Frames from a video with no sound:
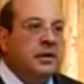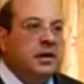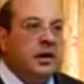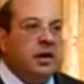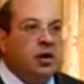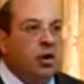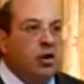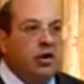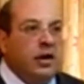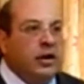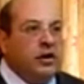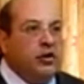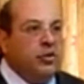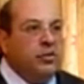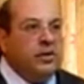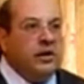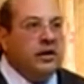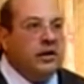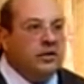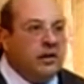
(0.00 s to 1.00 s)
According
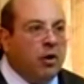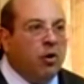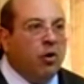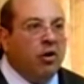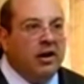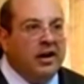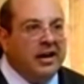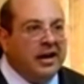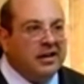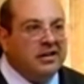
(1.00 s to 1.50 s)
to me, they were wholly